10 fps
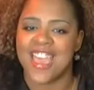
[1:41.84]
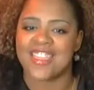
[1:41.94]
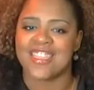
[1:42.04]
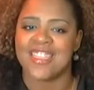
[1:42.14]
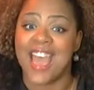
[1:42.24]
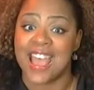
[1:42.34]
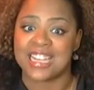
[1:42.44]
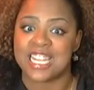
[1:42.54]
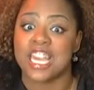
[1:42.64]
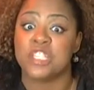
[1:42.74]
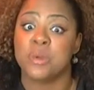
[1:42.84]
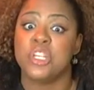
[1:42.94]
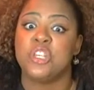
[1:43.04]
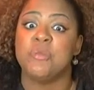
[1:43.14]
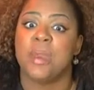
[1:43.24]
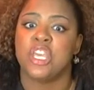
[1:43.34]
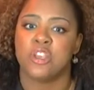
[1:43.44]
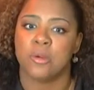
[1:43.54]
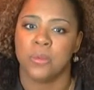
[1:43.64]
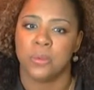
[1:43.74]
And that is when you
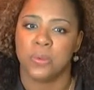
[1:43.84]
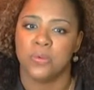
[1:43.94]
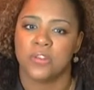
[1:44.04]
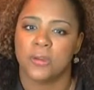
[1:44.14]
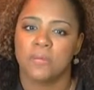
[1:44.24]
make your move.